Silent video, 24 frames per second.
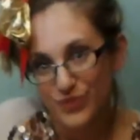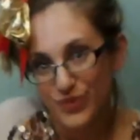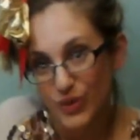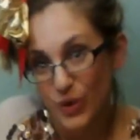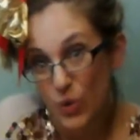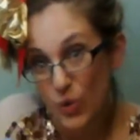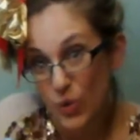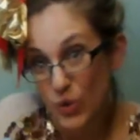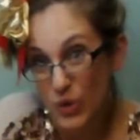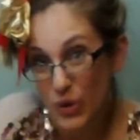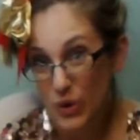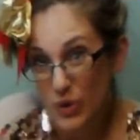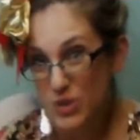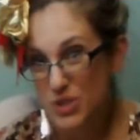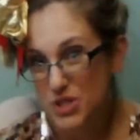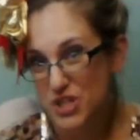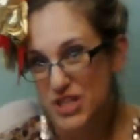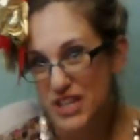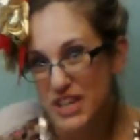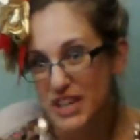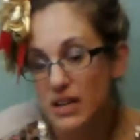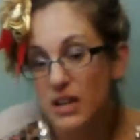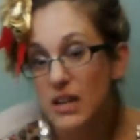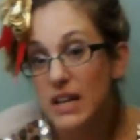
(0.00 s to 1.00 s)
or the
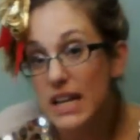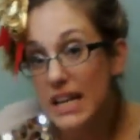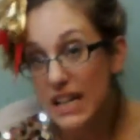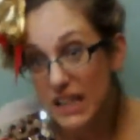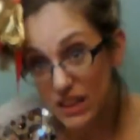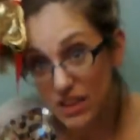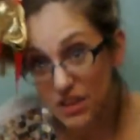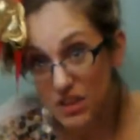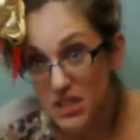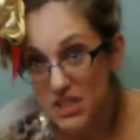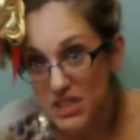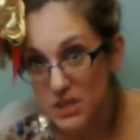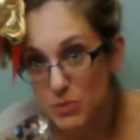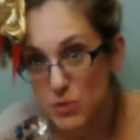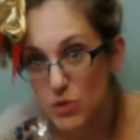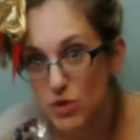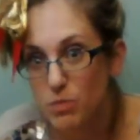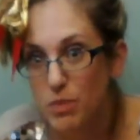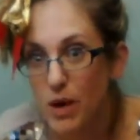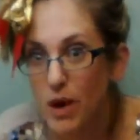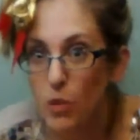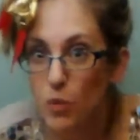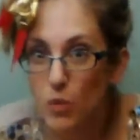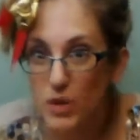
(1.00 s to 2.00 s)
ocean, it looks
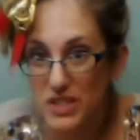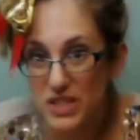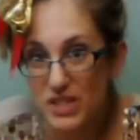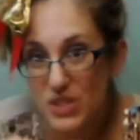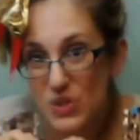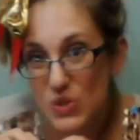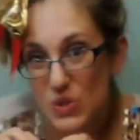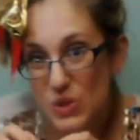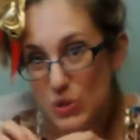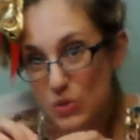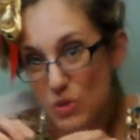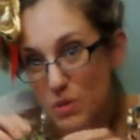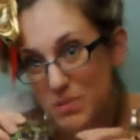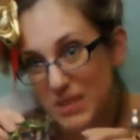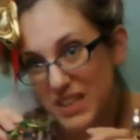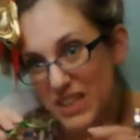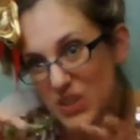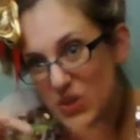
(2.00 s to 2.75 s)
smooth, but once you swim,